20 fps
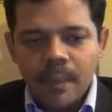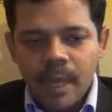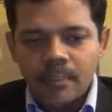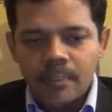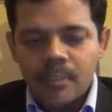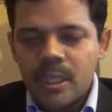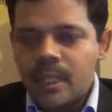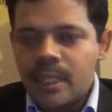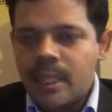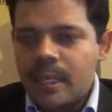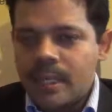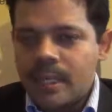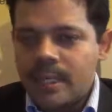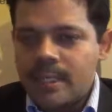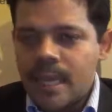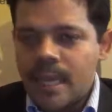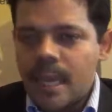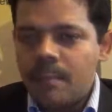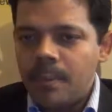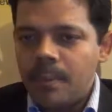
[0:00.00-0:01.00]
I'm taking an
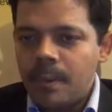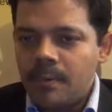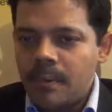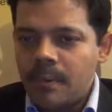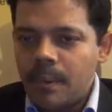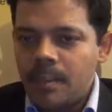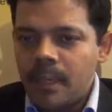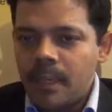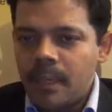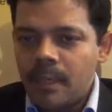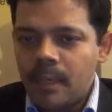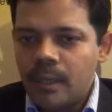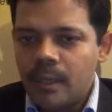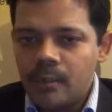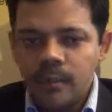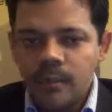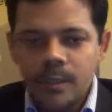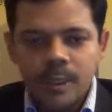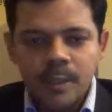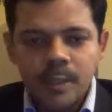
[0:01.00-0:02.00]
example from India,
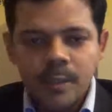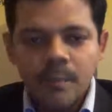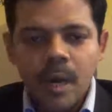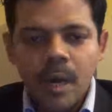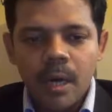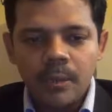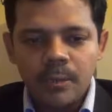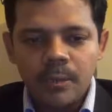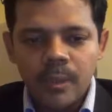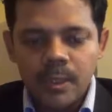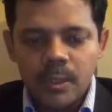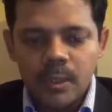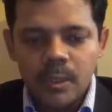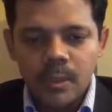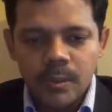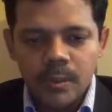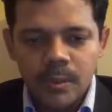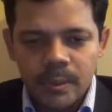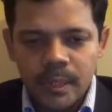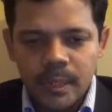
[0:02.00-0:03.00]
which is Maruti
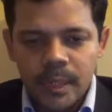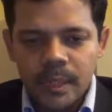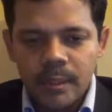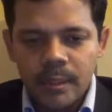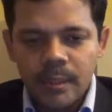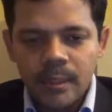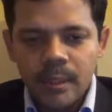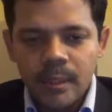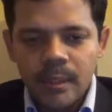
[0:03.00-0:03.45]
Suzuki.